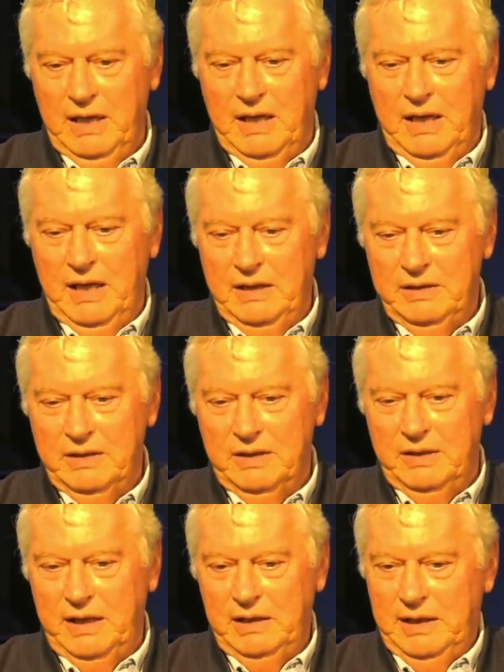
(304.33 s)
And
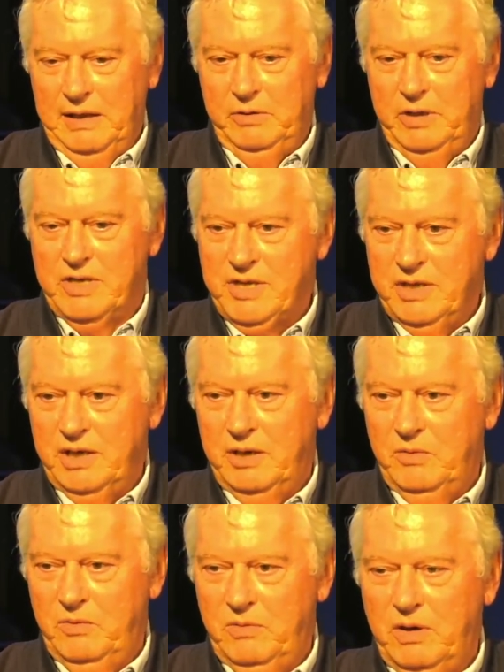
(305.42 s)
they allowed us to
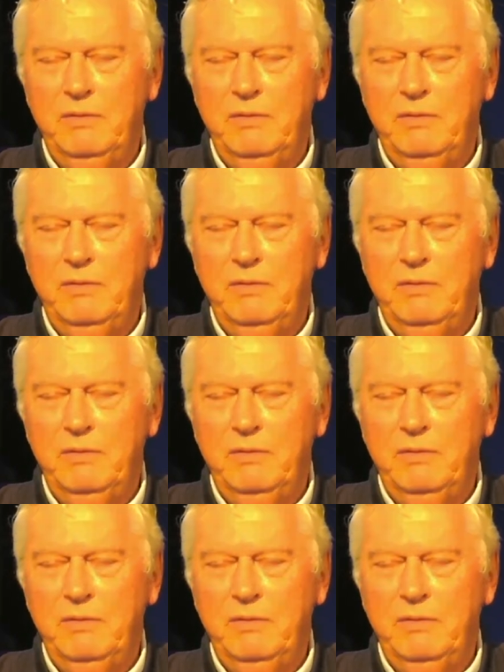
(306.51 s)
go,